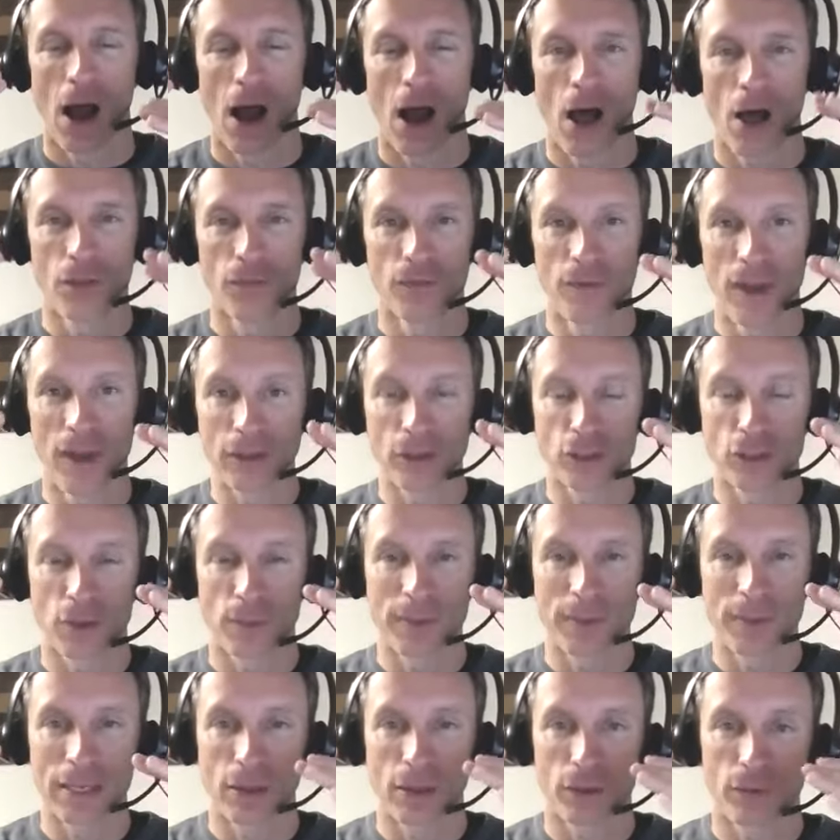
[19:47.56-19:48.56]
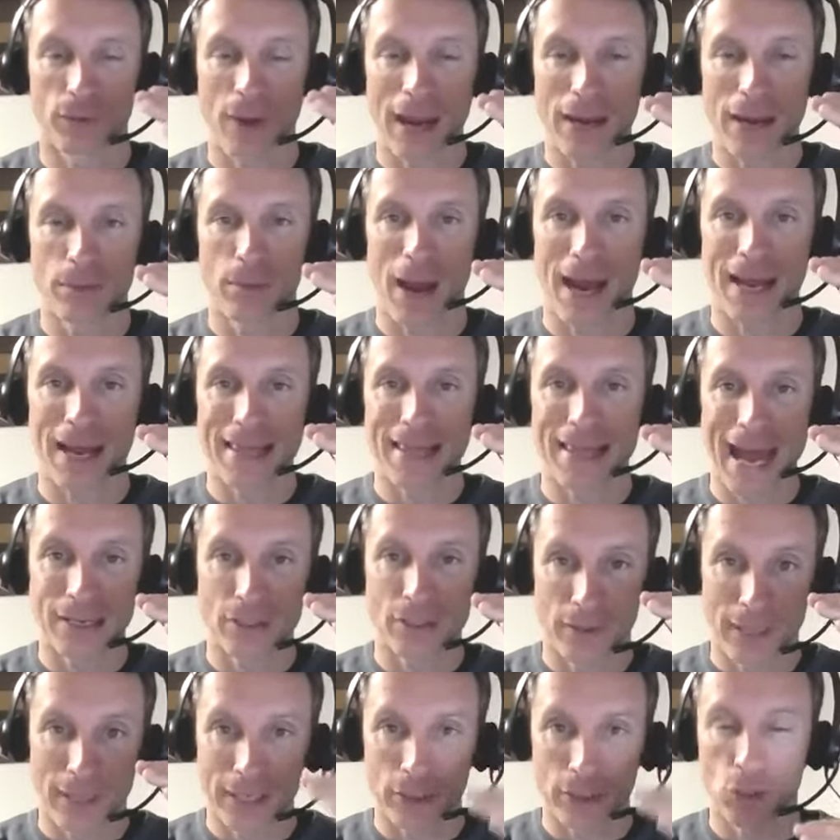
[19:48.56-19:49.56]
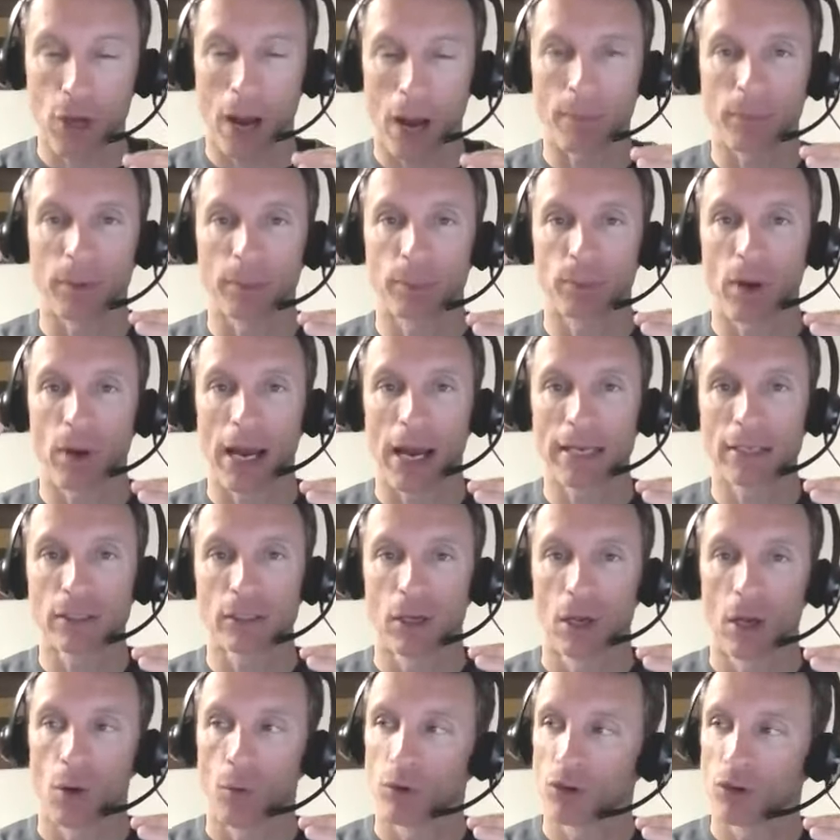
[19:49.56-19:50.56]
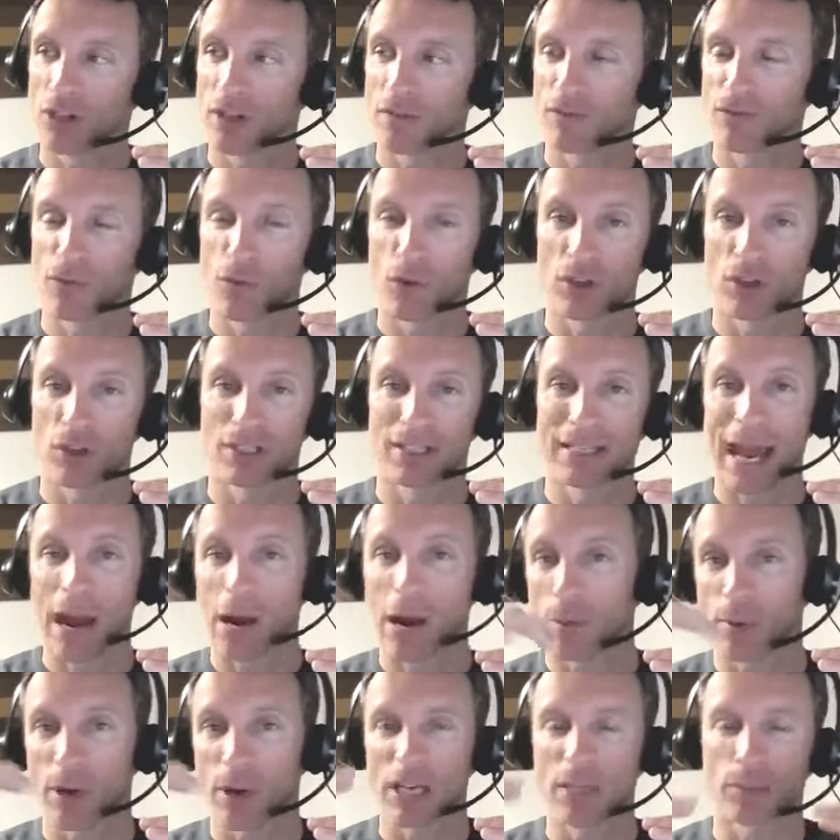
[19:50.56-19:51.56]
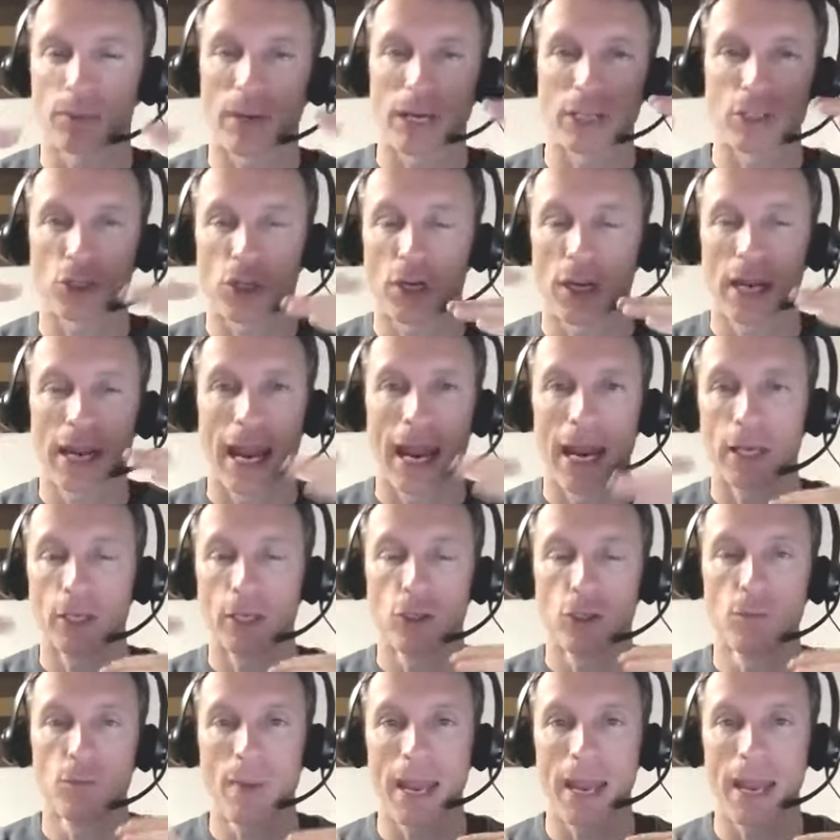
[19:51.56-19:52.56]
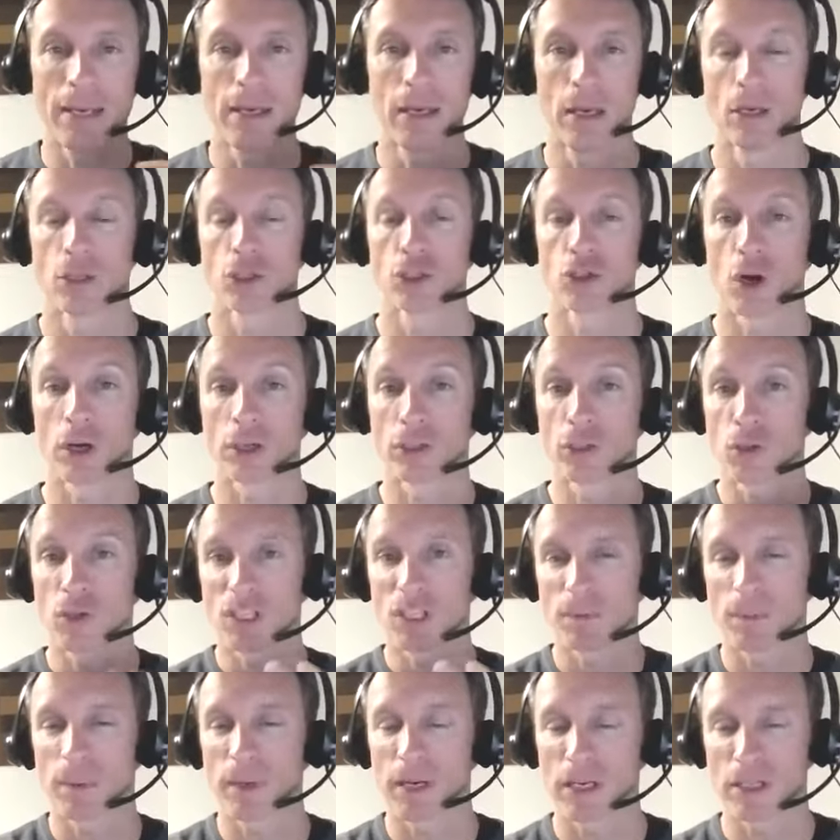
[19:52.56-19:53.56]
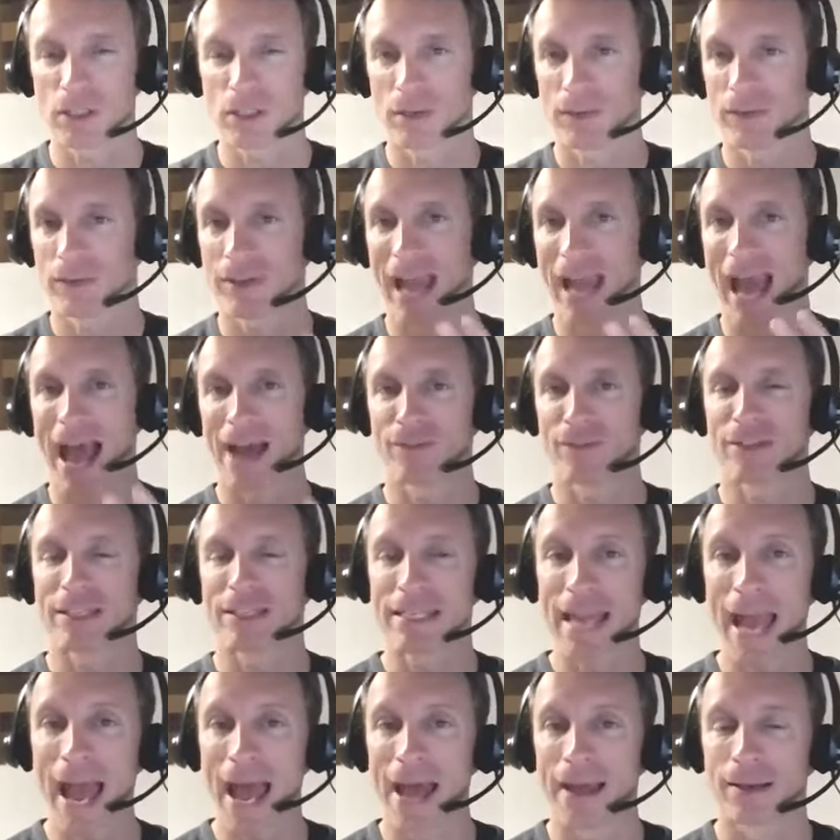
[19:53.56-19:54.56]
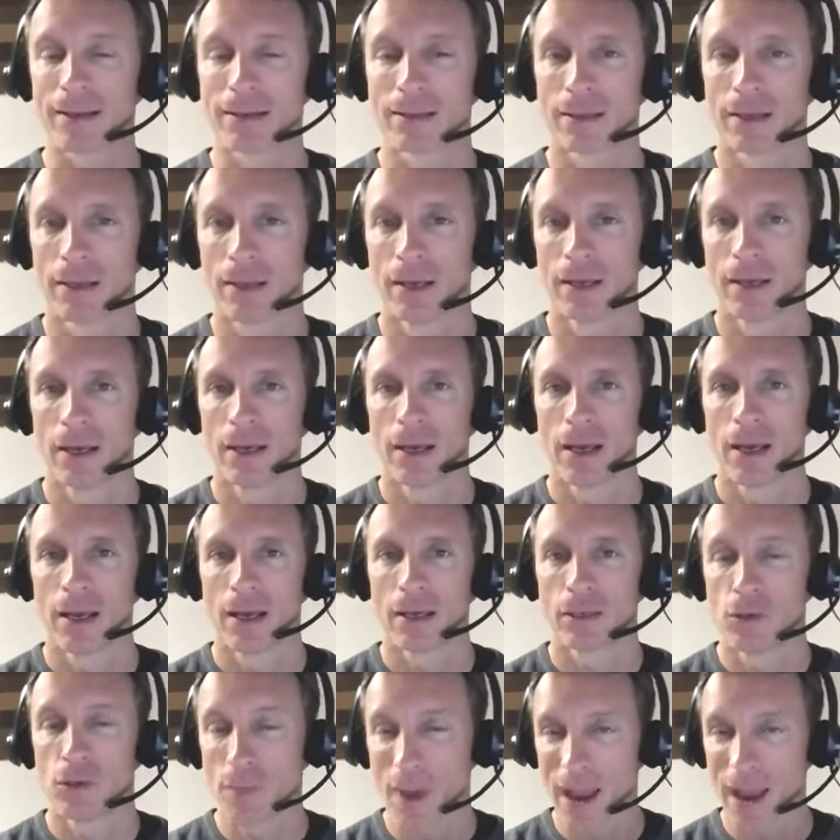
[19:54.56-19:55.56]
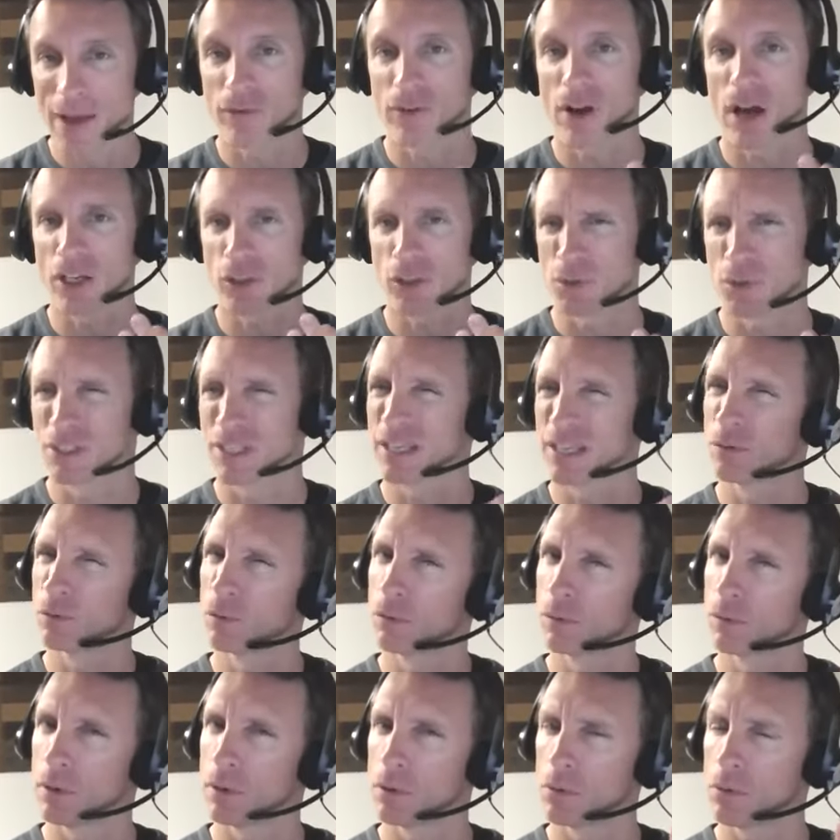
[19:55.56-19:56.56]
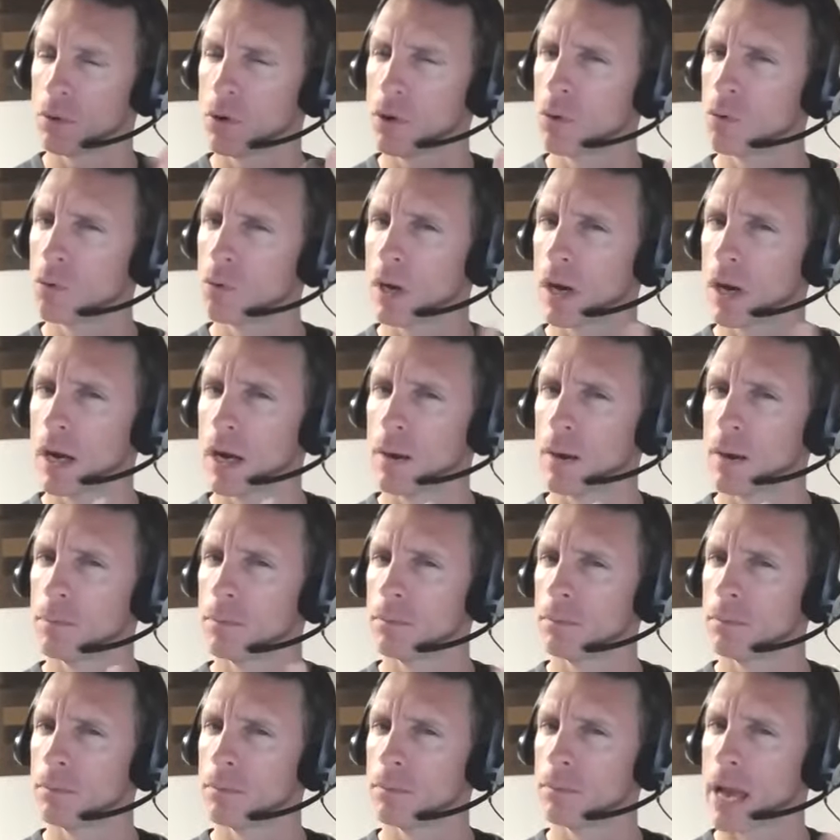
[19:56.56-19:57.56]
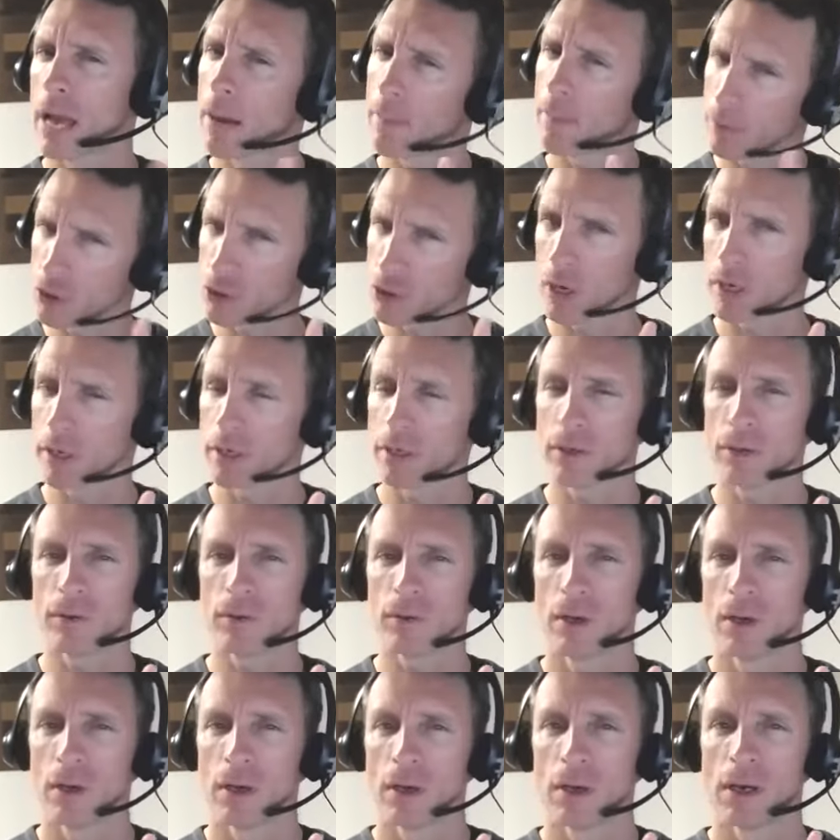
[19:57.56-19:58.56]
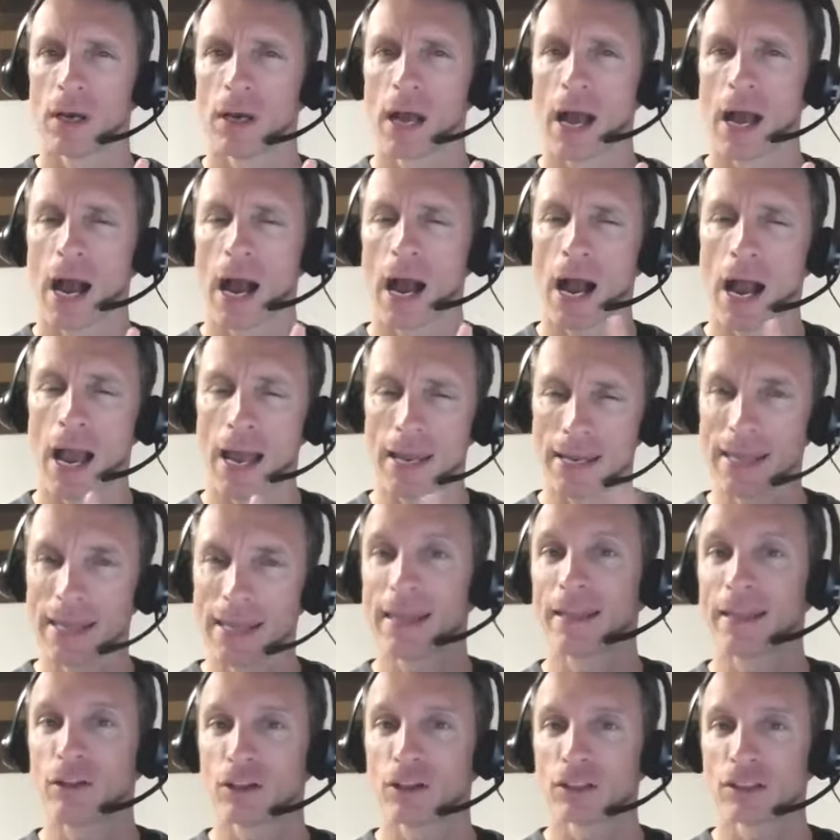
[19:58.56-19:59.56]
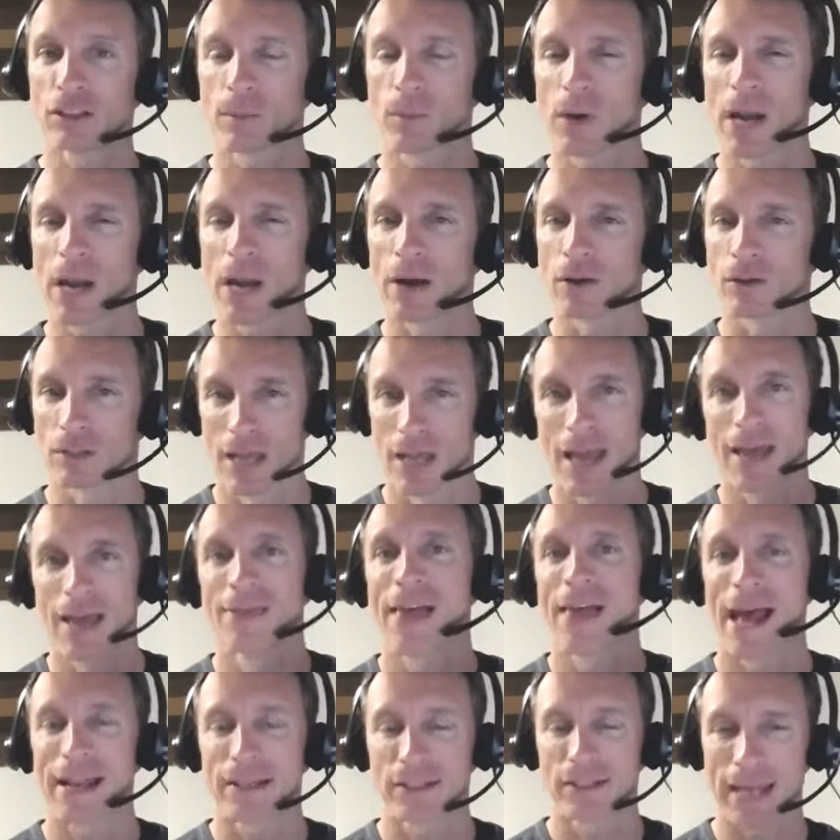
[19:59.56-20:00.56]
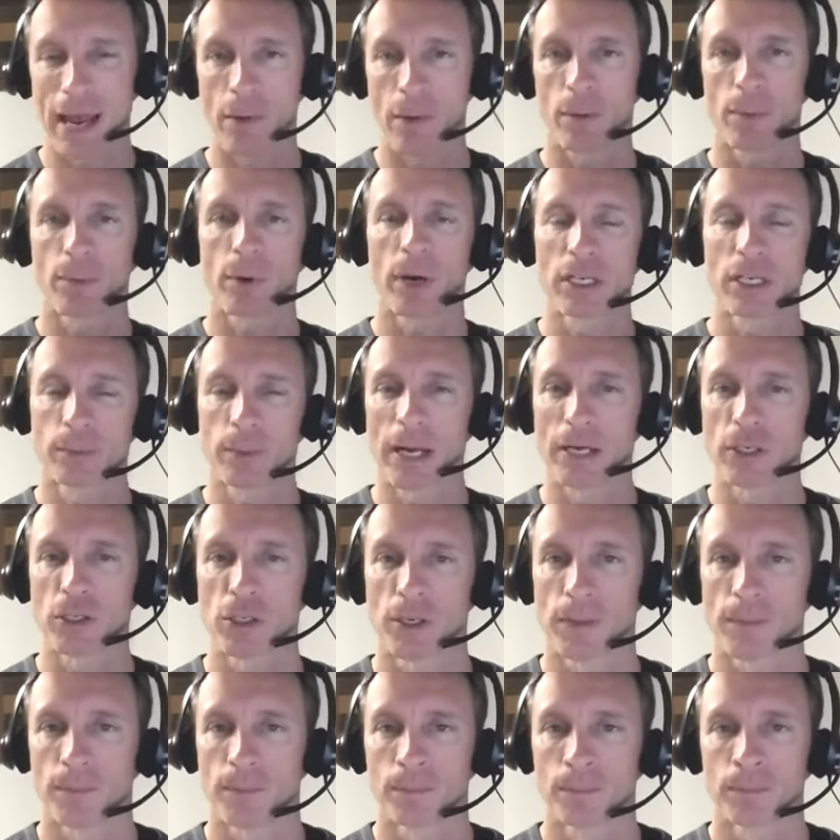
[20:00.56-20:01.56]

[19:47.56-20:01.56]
Vendors are being threatened by that, so they drop their price, which then forces downward price pressure, and you may start to experience it if you haven't yet. You may have customers say, oh, how much are you? And then they look somewhere else. That's downward price pressure.